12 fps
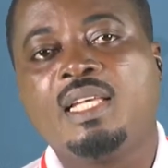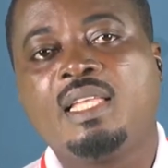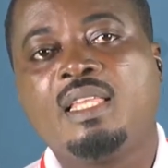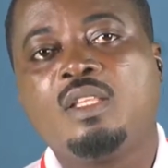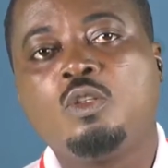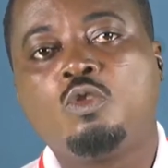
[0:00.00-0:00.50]

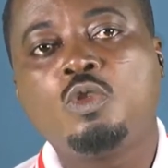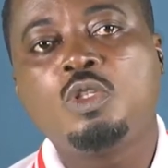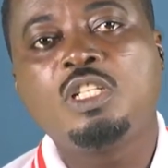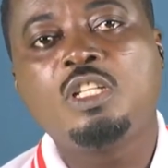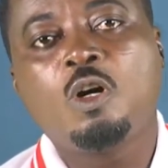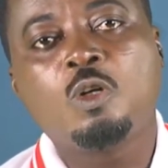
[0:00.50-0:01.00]

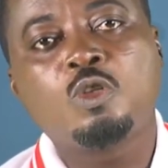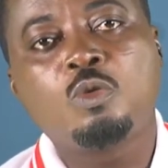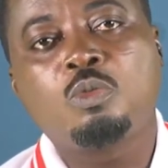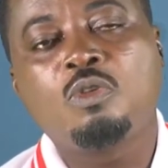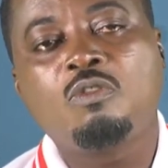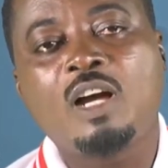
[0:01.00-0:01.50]
Nutrition also
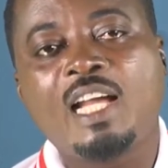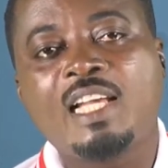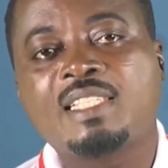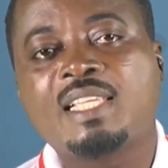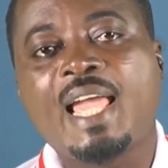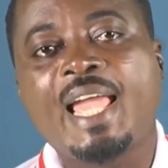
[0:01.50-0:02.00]
provides
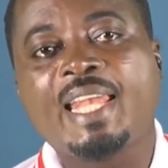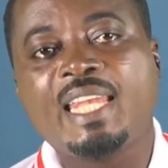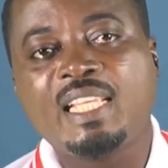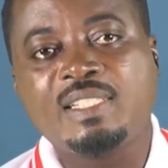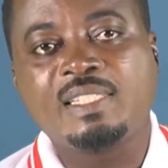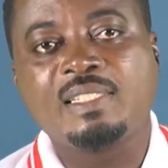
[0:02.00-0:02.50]

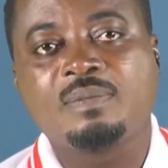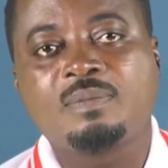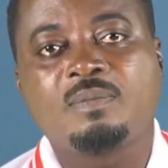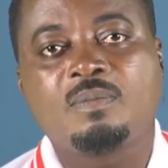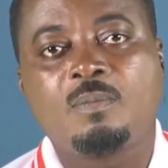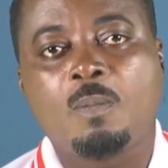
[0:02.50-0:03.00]
energy.
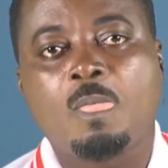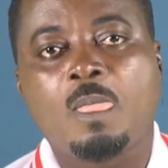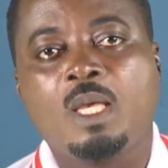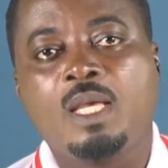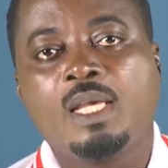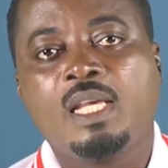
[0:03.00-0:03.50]

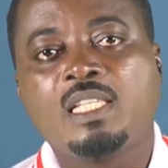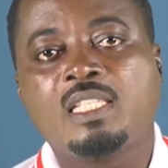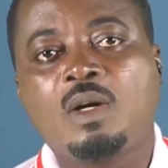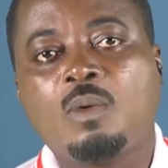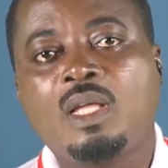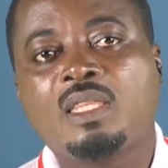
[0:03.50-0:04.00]
It's the one